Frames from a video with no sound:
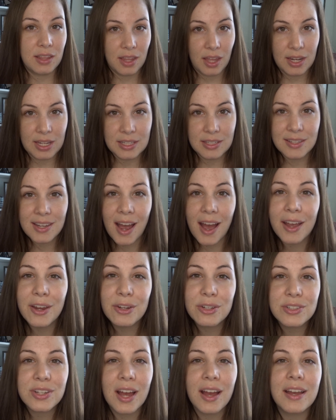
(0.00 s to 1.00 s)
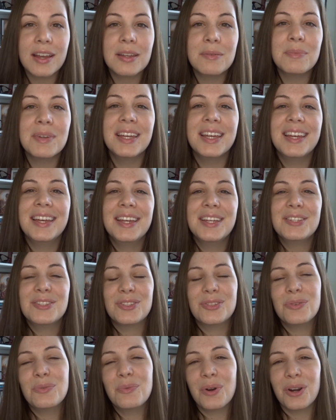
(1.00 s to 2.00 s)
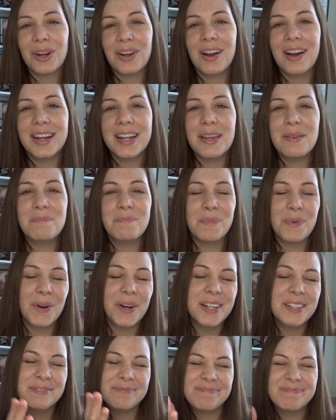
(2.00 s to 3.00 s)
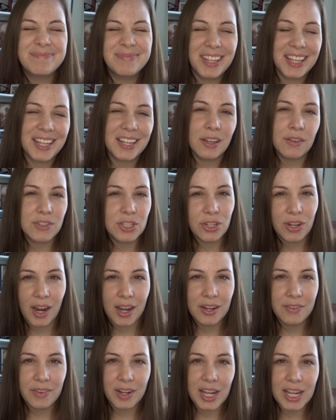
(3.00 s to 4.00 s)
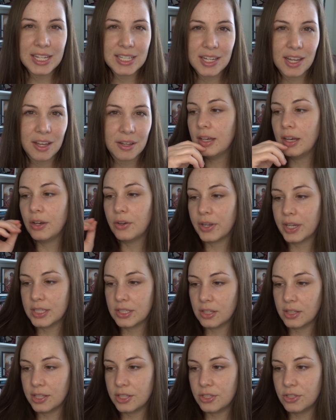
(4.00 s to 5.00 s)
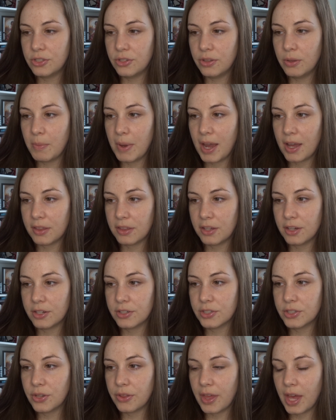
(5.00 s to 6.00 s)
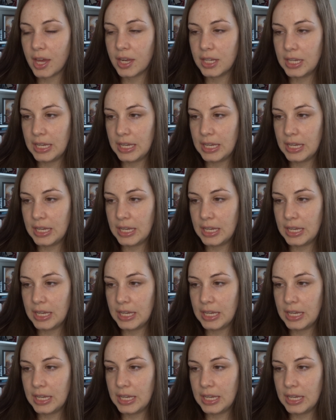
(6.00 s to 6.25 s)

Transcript: that entire time to work on it, but that gives you kind of an idea. Okay, so let's do the math here. So that